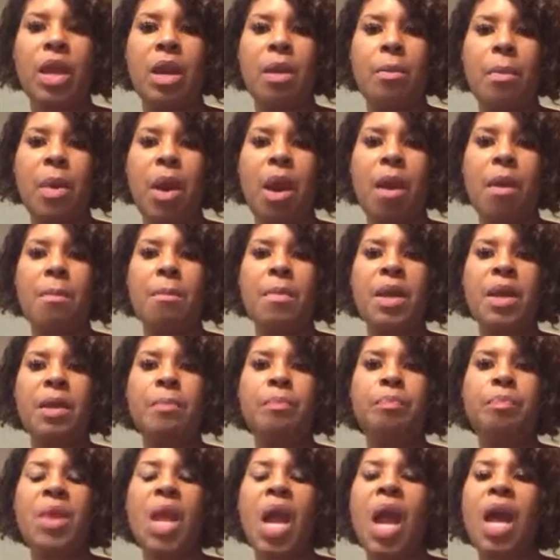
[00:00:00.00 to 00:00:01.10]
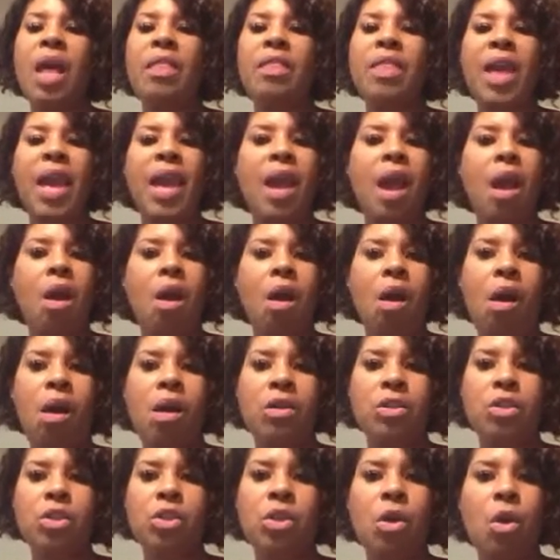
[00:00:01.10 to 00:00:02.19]
an apartment. They are
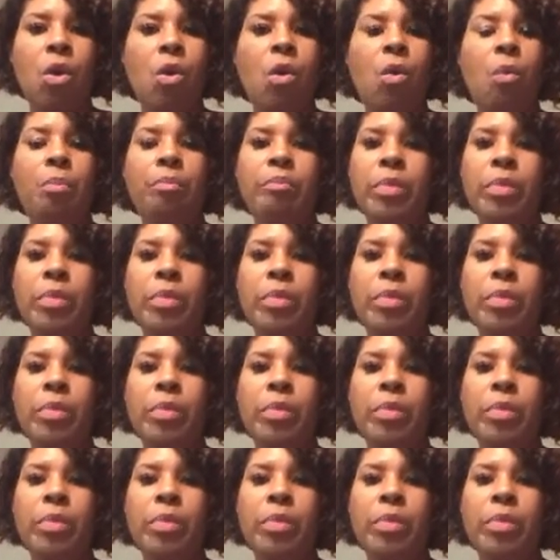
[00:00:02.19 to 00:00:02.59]
also